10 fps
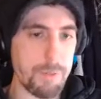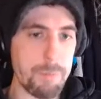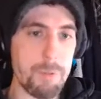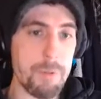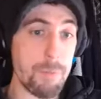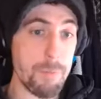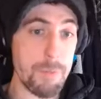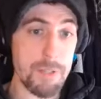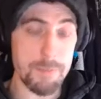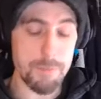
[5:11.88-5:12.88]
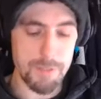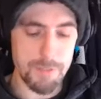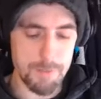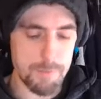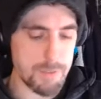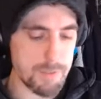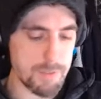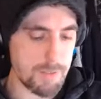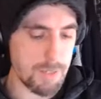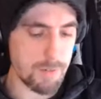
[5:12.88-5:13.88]
be reprimanded by them
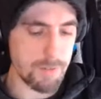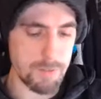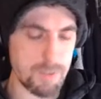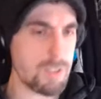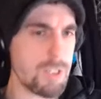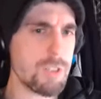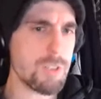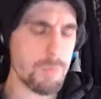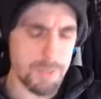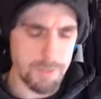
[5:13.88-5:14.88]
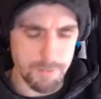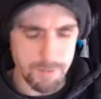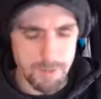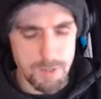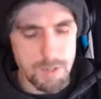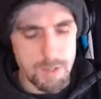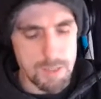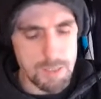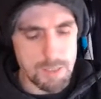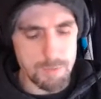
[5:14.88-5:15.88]
to how to change her ways.
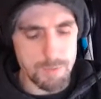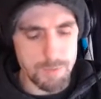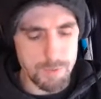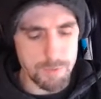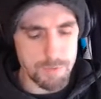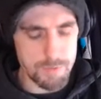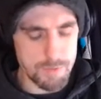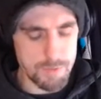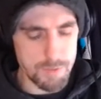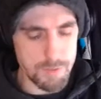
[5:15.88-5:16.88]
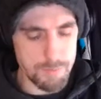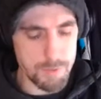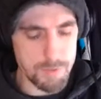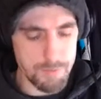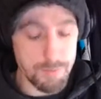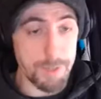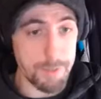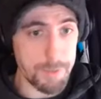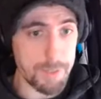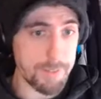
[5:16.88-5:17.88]
And she refused. A good
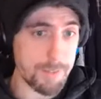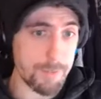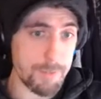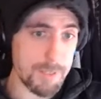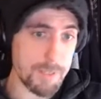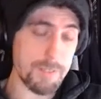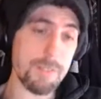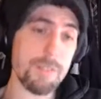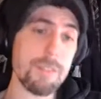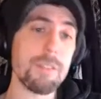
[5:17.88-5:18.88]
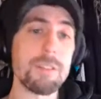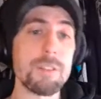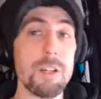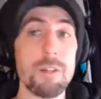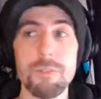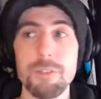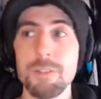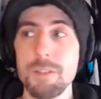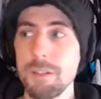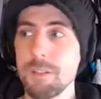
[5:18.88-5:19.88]
thing, because that's ridiculous. And she offered to
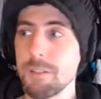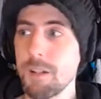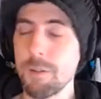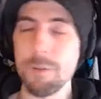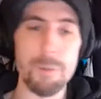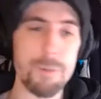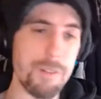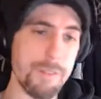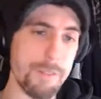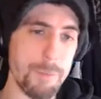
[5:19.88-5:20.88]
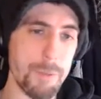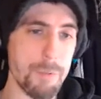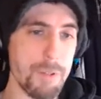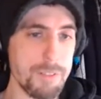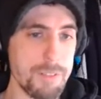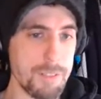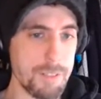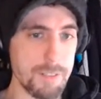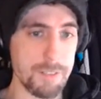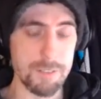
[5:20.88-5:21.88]
take, I don't know, a dozen people out to
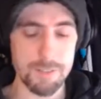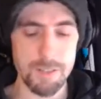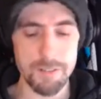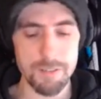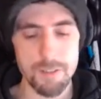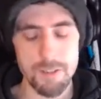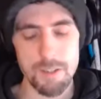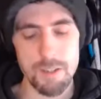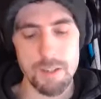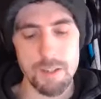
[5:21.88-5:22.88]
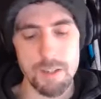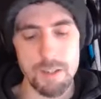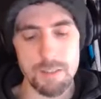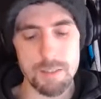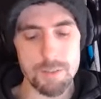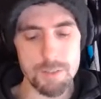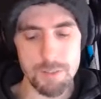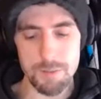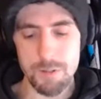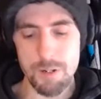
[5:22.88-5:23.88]
dinner to discuss. And they turned
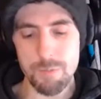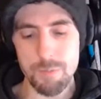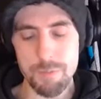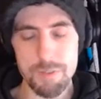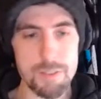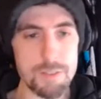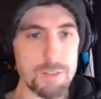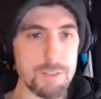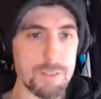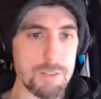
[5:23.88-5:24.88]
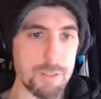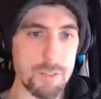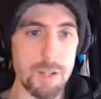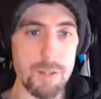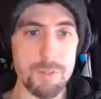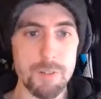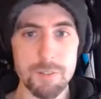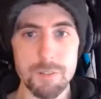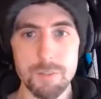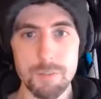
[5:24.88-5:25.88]
down her offer, but then it turned into her having
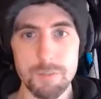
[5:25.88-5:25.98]
a